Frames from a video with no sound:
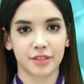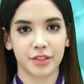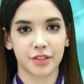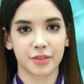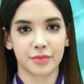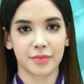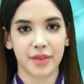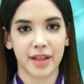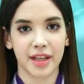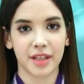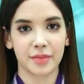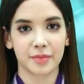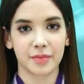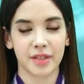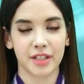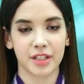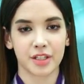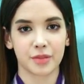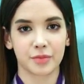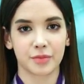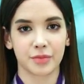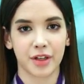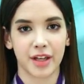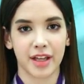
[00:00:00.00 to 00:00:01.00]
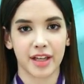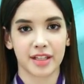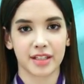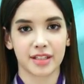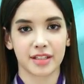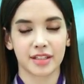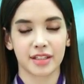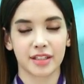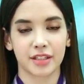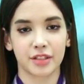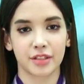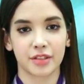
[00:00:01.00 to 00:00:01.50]
You might be
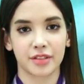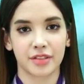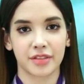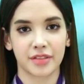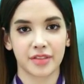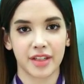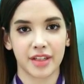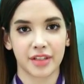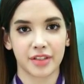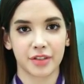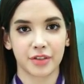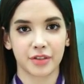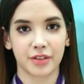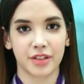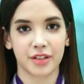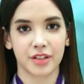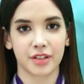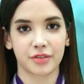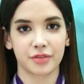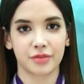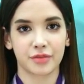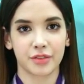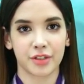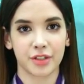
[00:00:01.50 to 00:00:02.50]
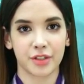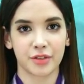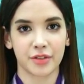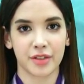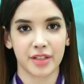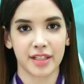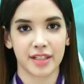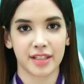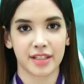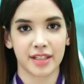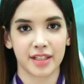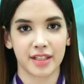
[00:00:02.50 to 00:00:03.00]
surprised to learn that there are a
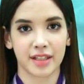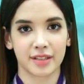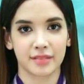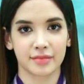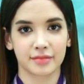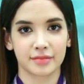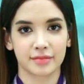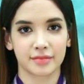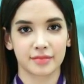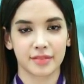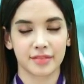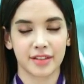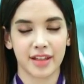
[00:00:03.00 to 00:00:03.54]
few easy,